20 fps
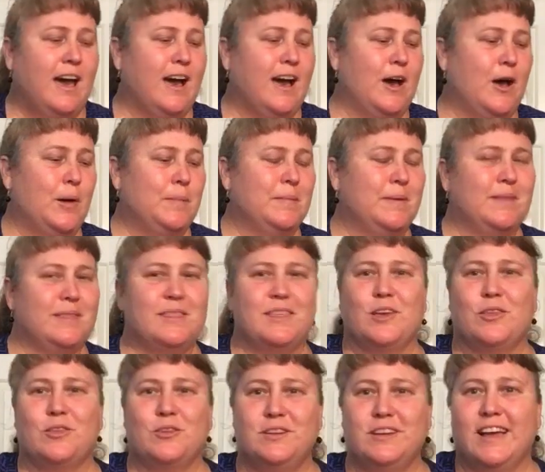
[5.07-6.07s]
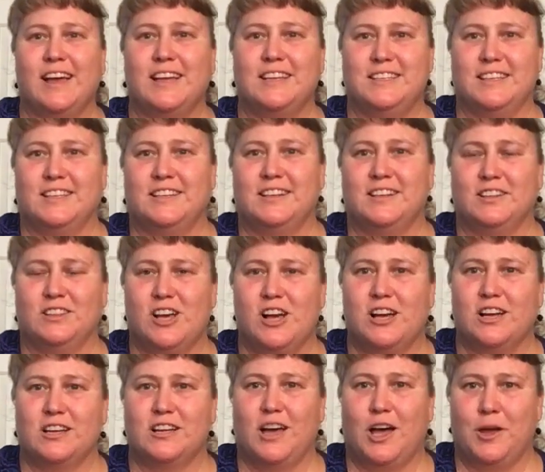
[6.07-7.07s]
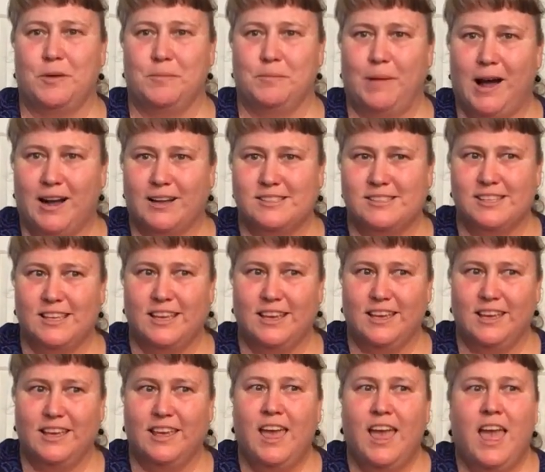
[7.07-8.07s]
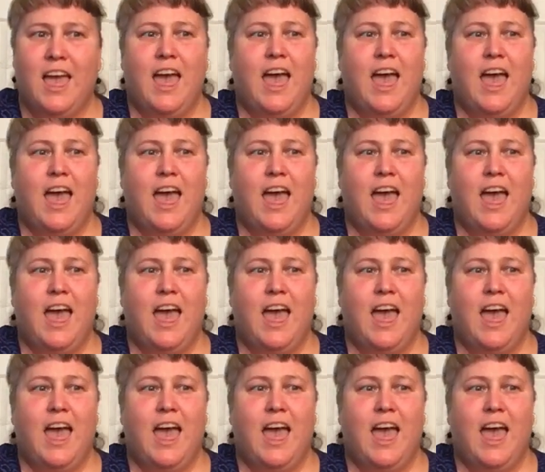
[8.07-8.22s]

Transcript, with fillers: Um, the other day I did a lug unboxing,